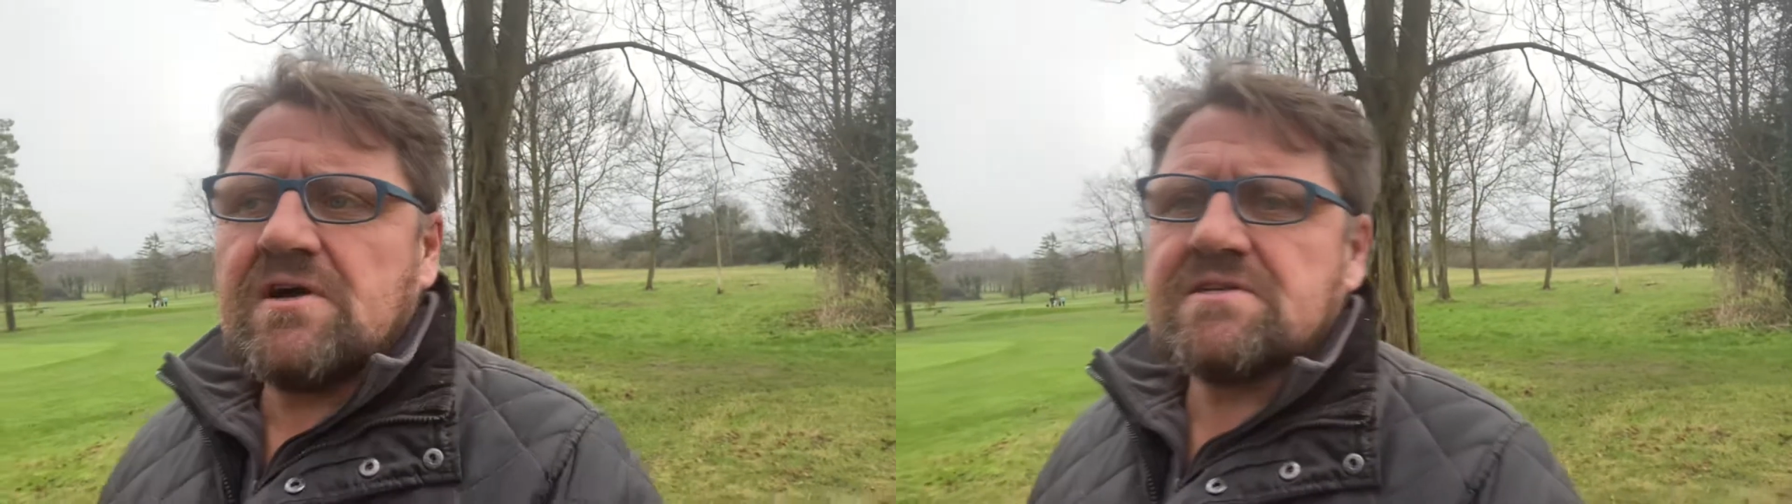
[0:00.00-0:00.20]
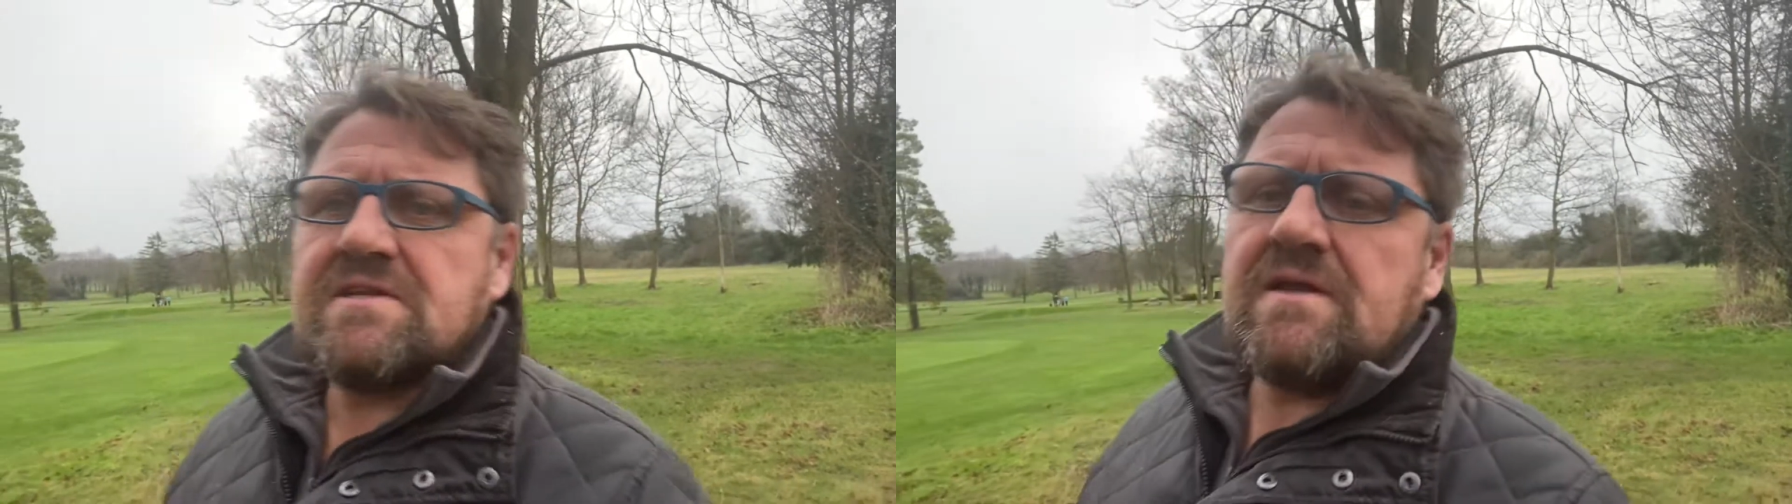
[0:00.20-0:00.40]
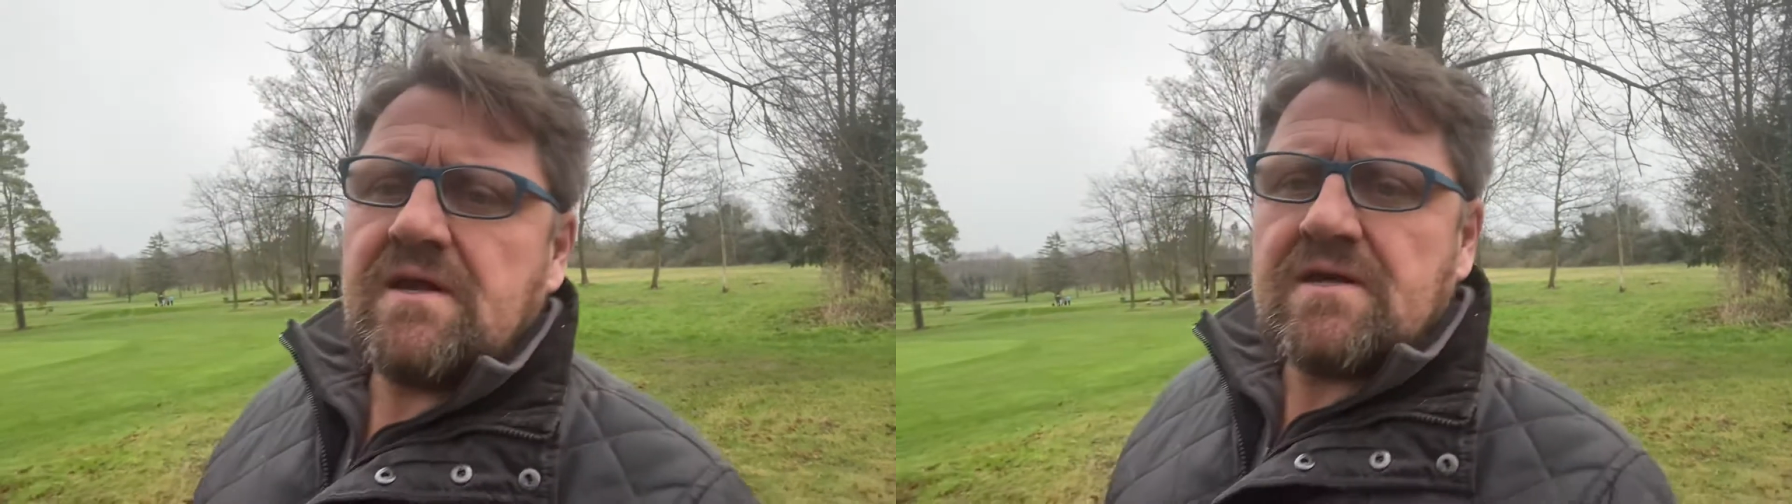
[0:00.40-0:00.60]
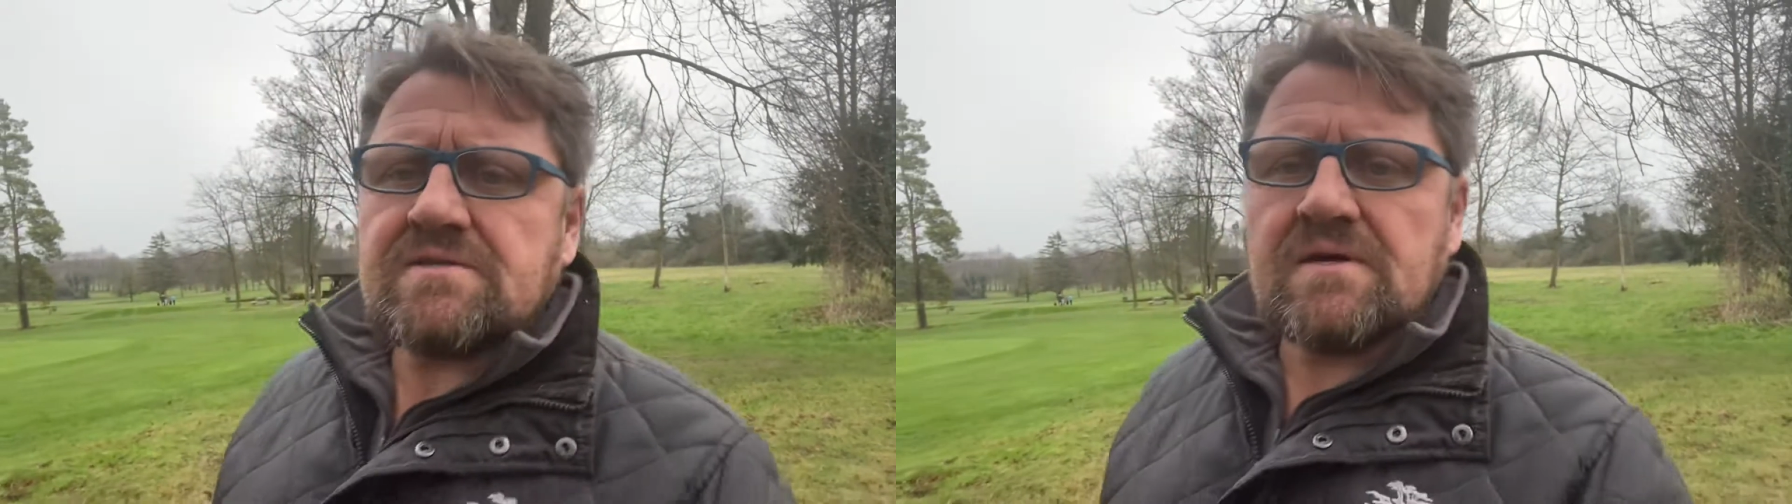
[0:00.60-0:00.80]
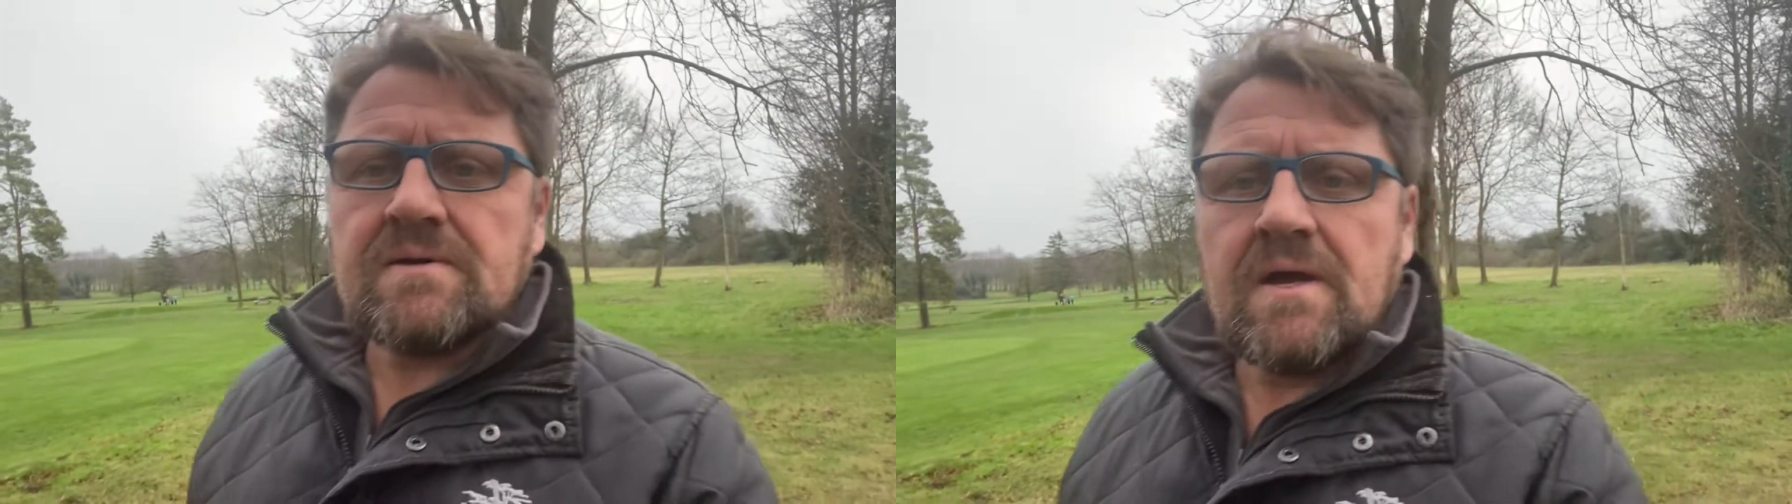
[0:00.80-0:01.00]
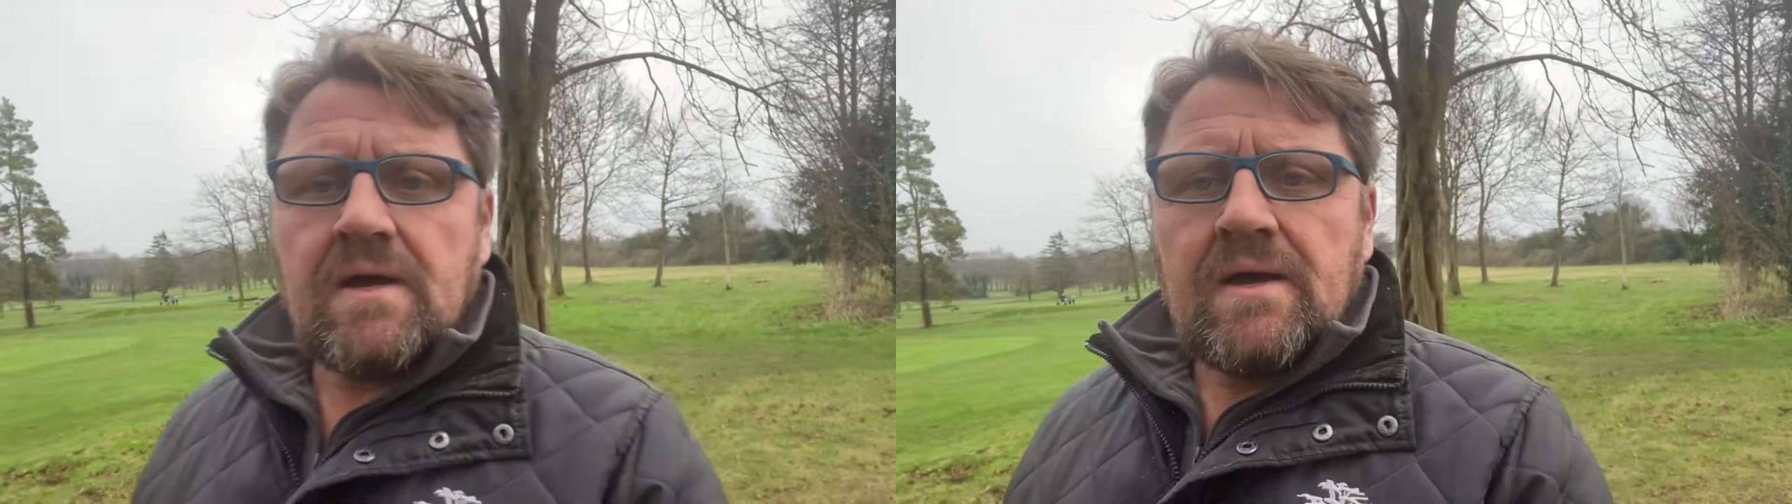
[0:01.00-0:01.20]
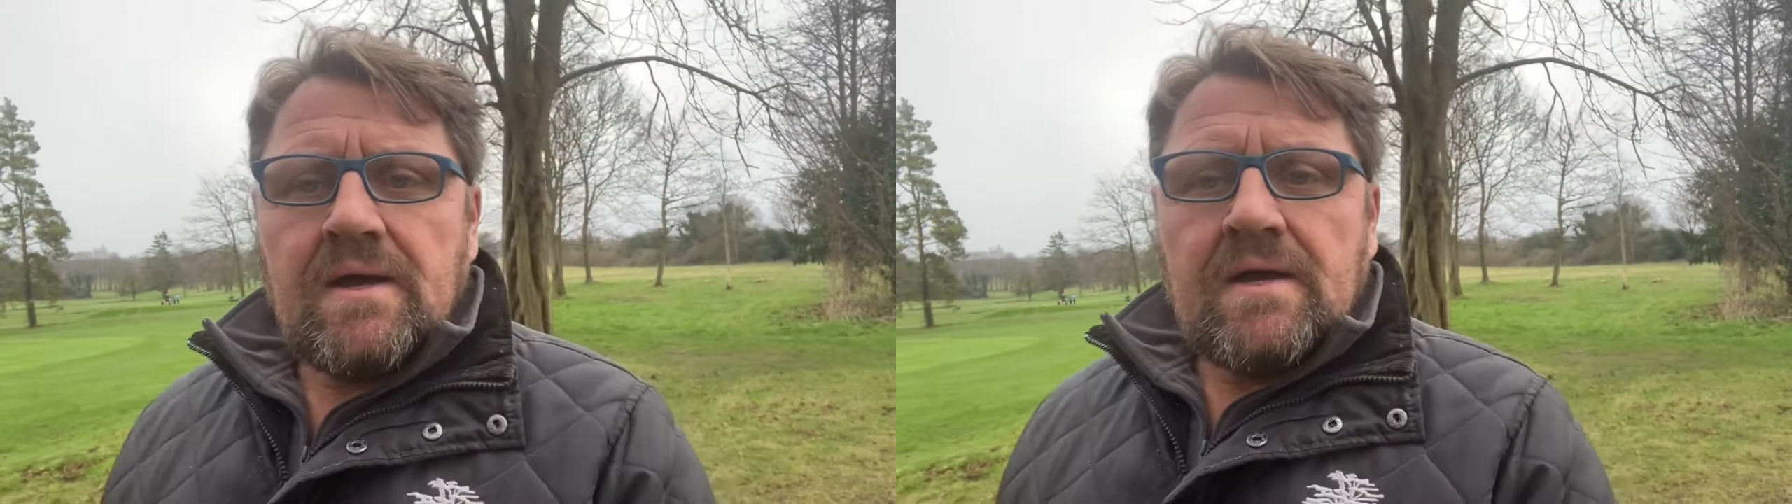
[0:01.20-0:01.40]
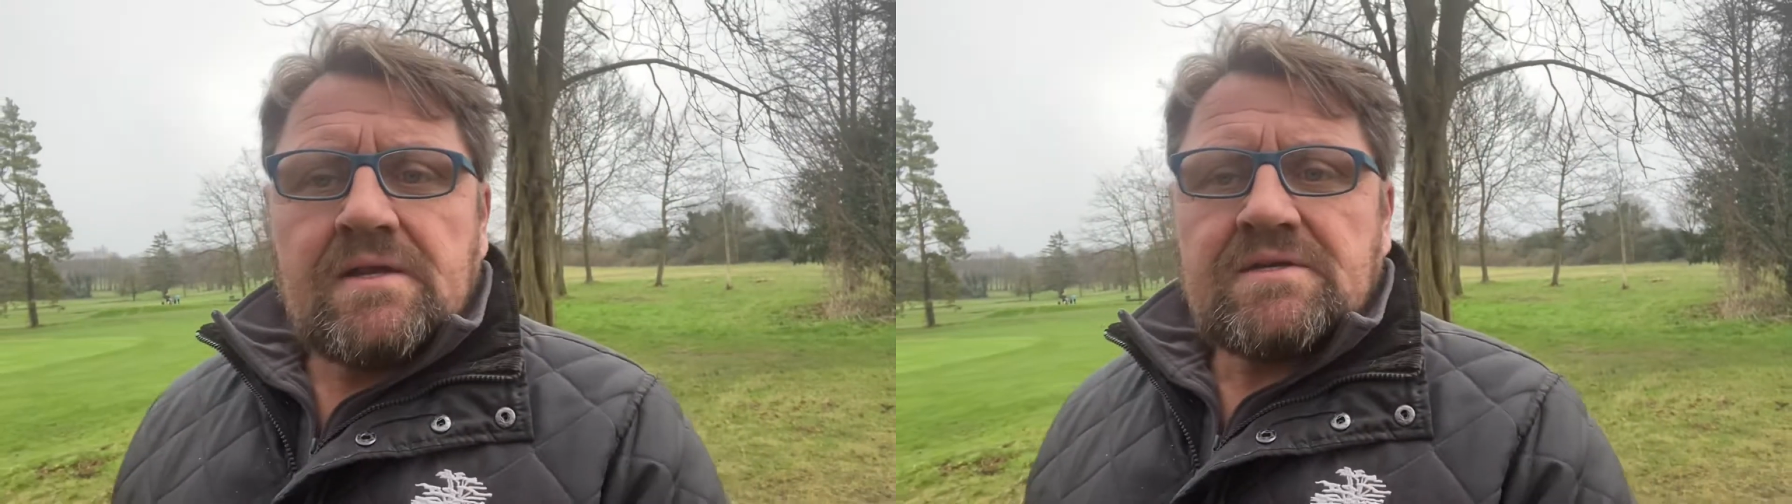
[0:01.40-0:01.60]
to the year. So
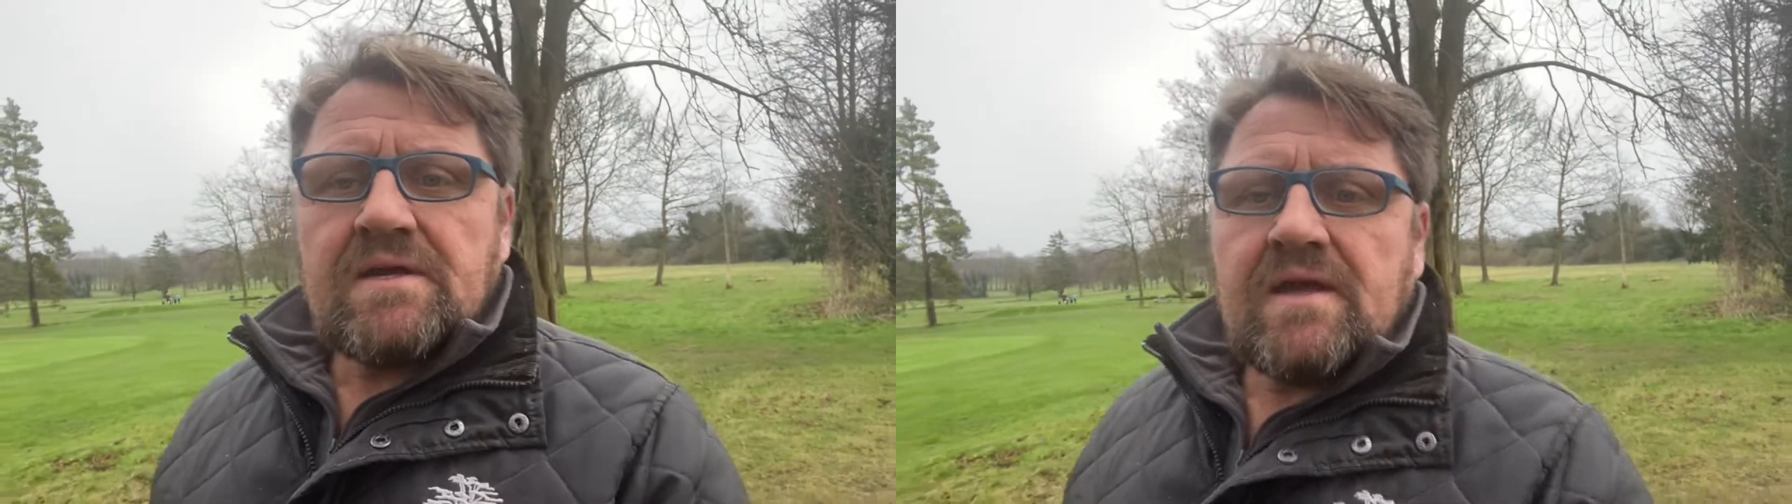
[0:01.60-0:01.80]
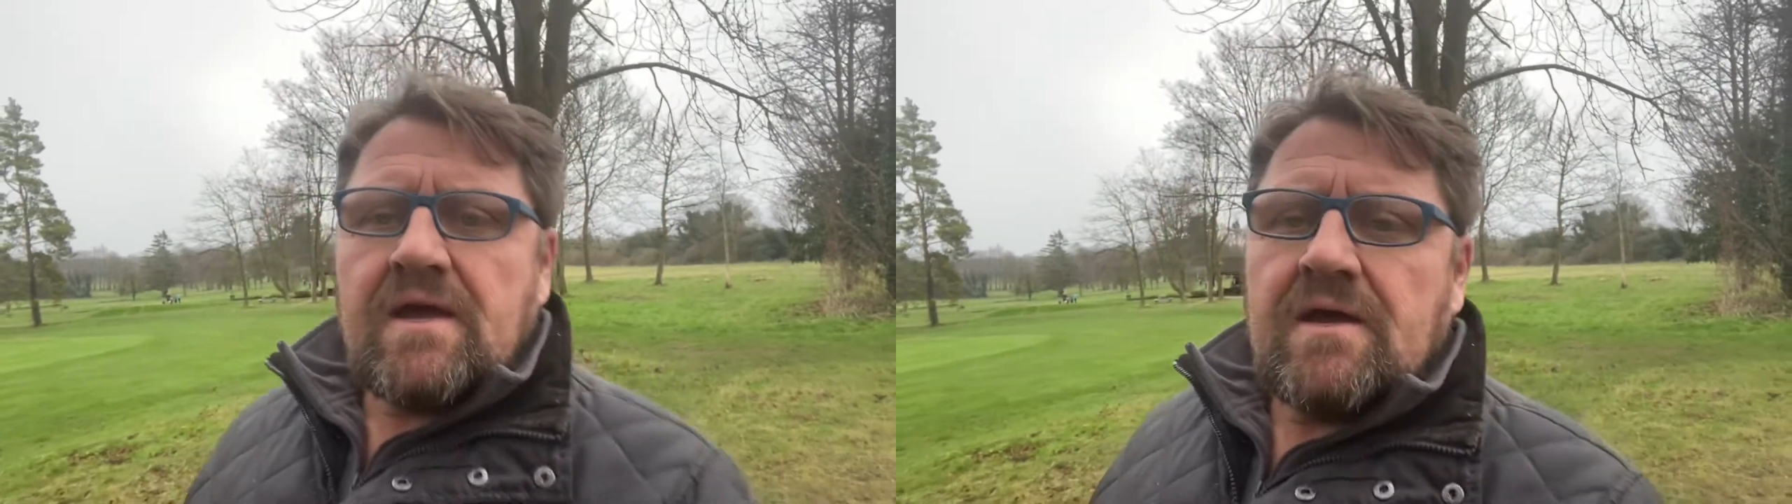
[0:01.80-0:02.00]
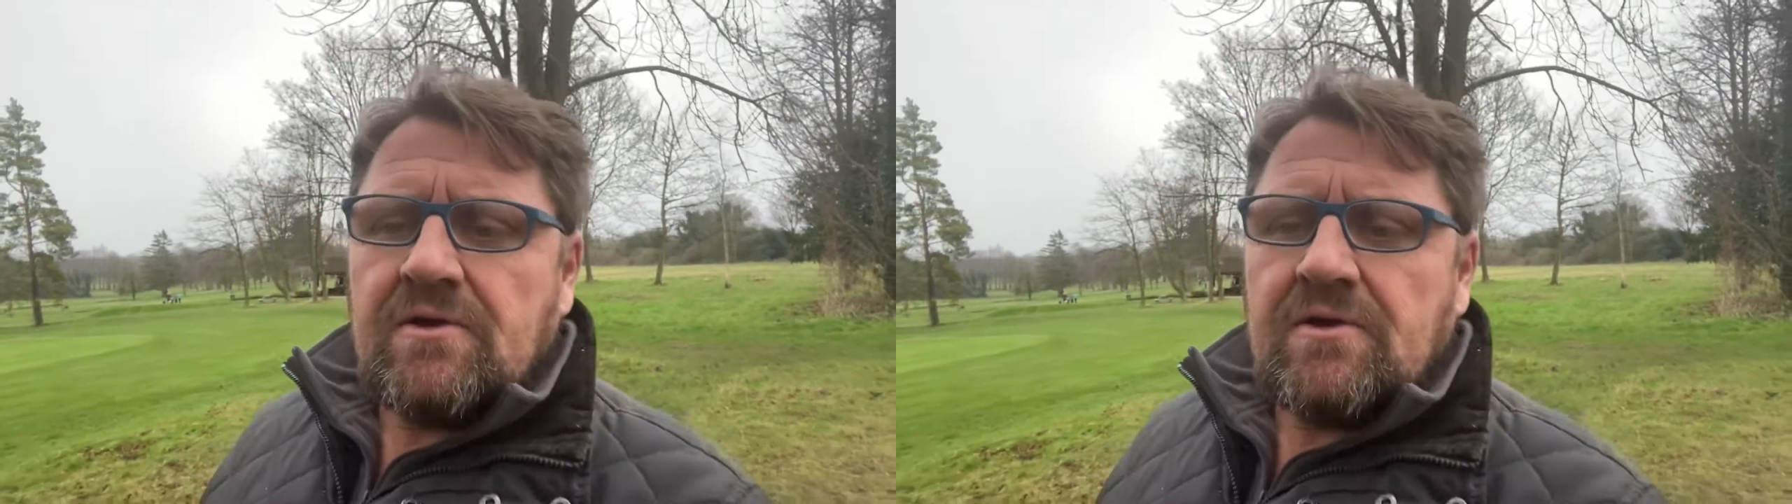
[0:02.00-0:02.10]
take care,